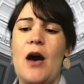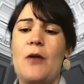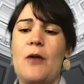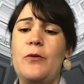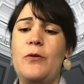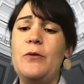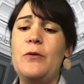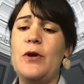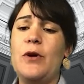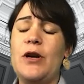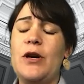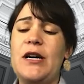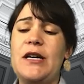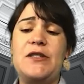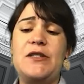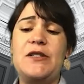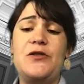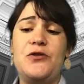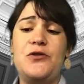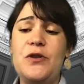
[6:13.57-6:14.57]
We were
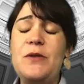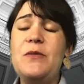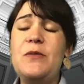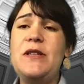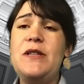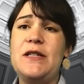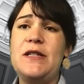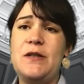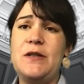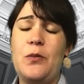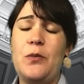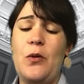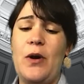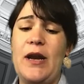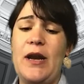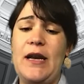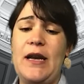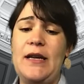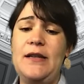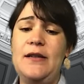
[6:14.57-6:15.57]
extremely
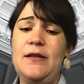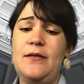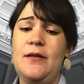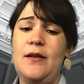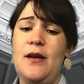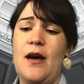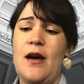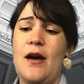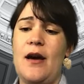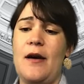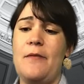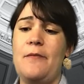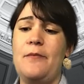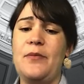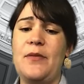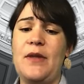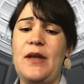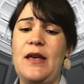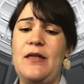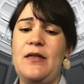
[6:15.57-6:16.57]
disappointed
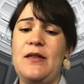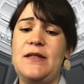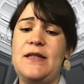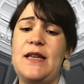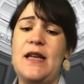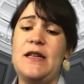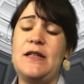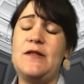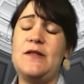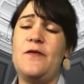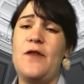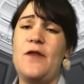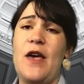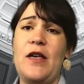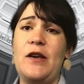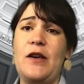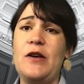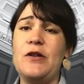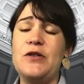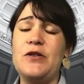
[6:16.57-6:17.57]
in the Senate's
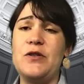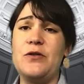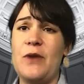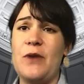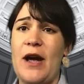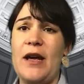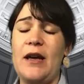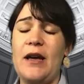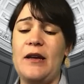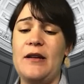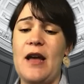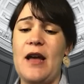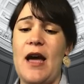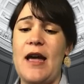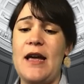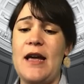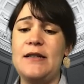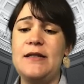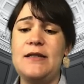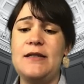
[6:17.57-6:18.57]
failure to
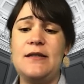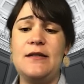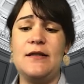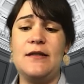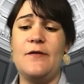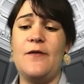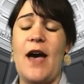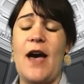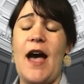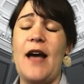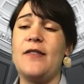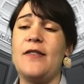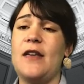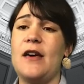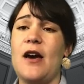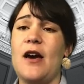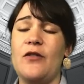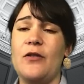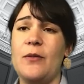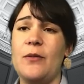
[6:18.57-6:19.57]
recognize the fact that
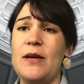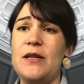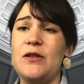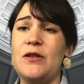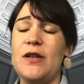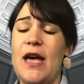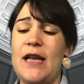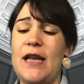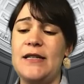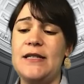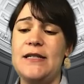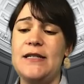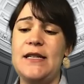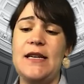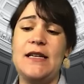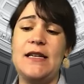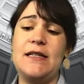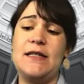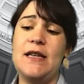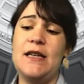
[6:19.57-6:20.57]
governmental
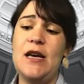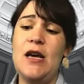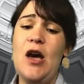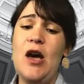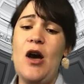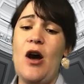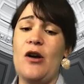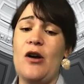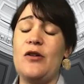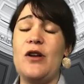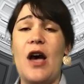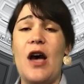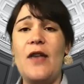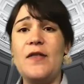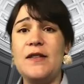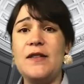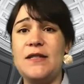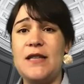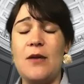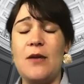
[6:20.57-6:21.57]
entities are not
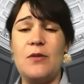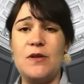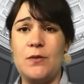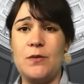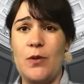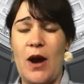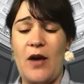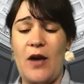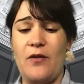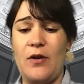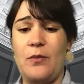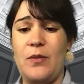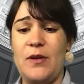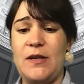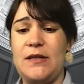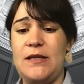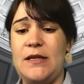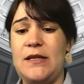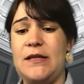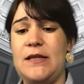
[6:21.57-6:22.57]
the same as private
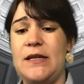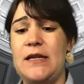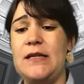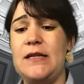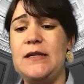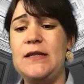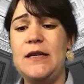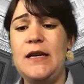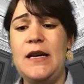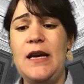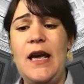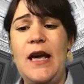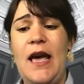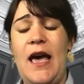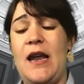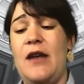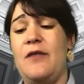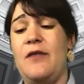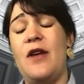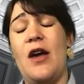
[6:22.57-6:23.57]
businesses
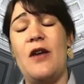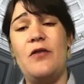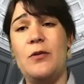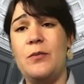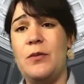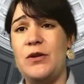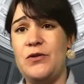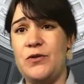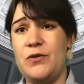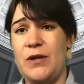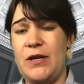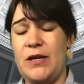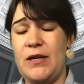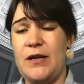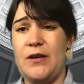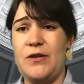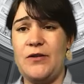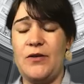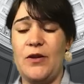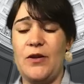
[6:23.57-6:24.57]
and have never been treated
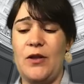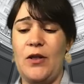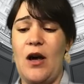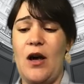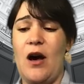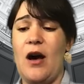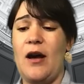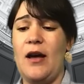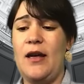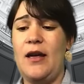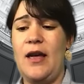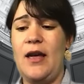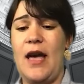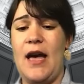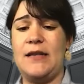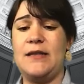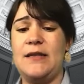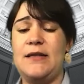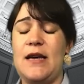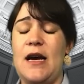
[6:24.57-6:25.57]
under the law
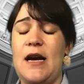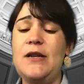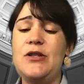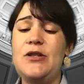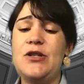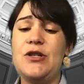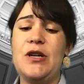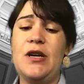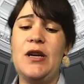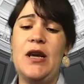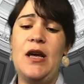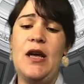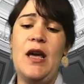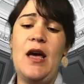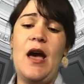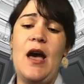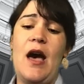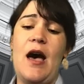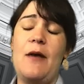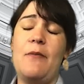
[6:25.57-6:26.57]
as such.
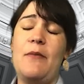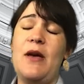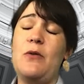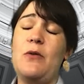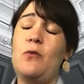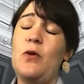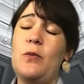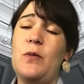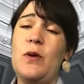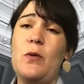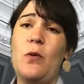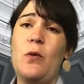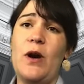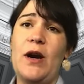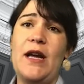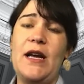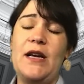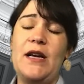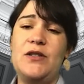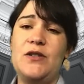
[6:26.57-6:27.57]
And we'll be
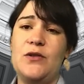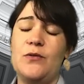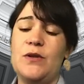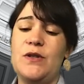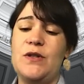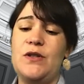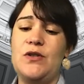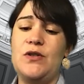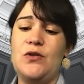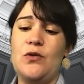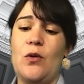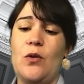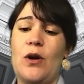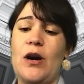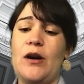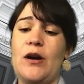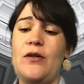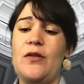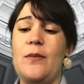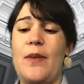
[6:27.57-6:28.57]
working to
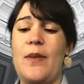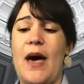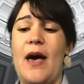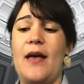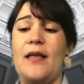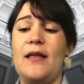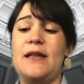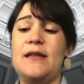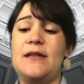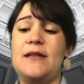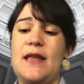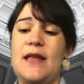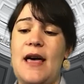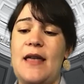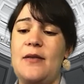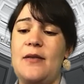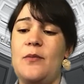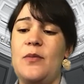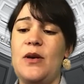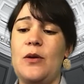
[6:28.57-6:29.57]
restore the balance
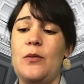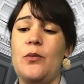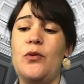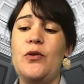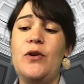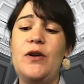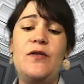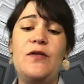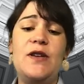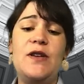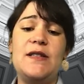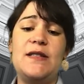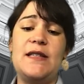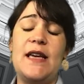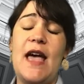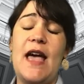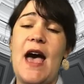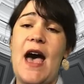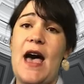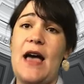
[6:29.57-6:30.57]
that the bill
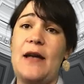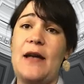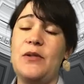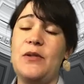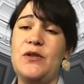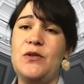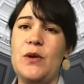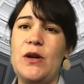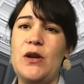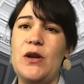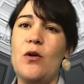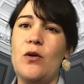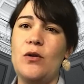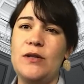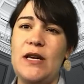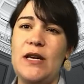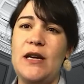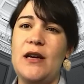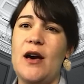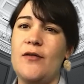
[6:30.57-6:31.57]
previously had between
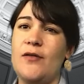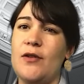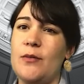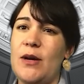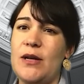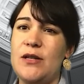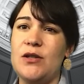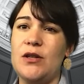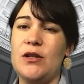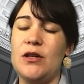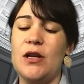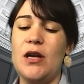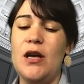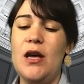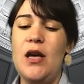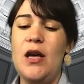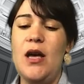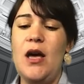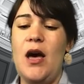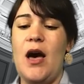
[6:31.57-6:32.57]
holding governmental
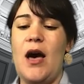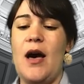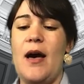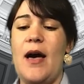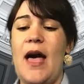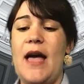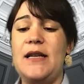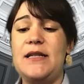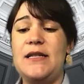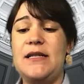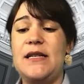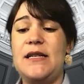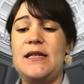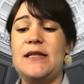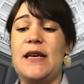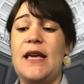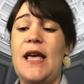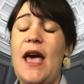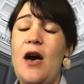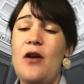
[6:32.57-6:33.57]

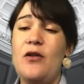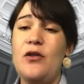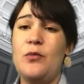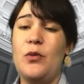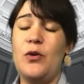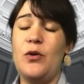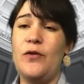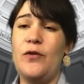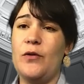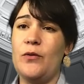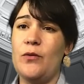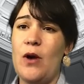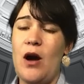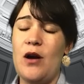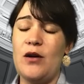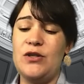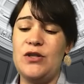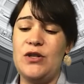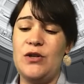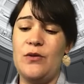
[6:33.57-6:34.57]
entities accountable for
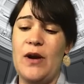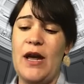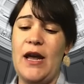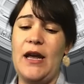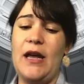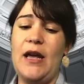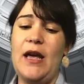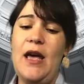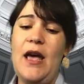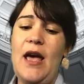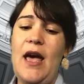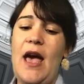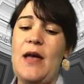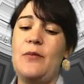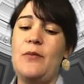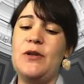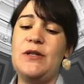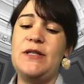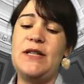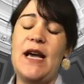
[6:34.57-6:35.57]
wrongdoing and
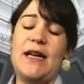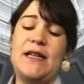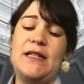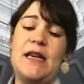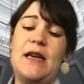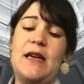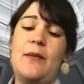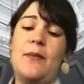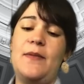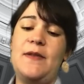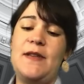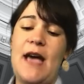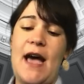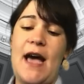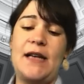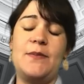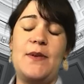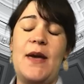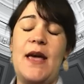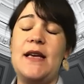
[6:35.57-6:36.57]
protecting
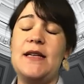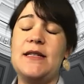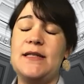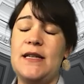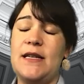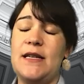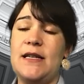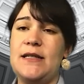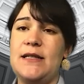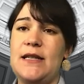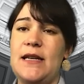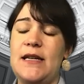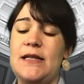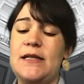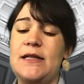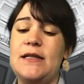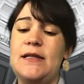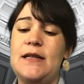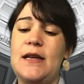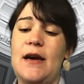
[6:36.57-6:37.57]
tax-paying
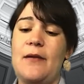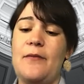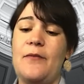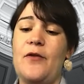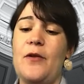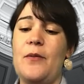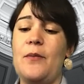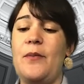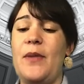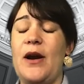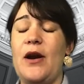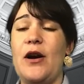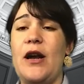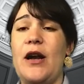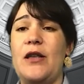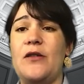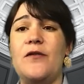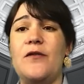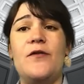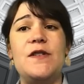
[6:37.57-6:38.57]
citizens from
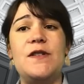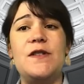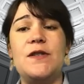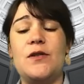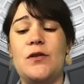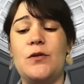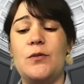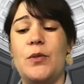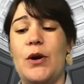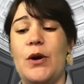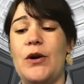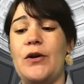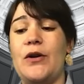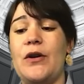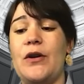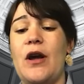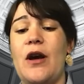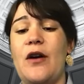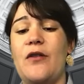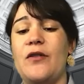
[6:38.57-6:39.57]
bearing the fiscal
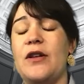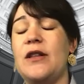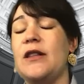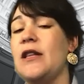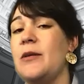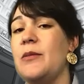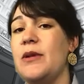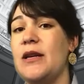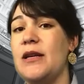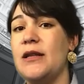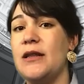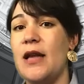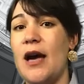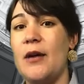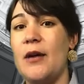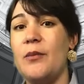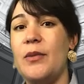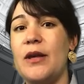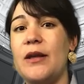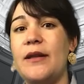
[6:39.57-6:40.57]
burden of unlimited
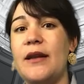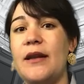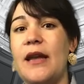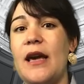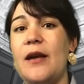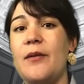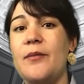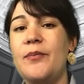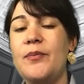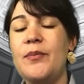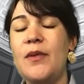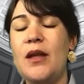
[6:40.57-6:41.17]
liability.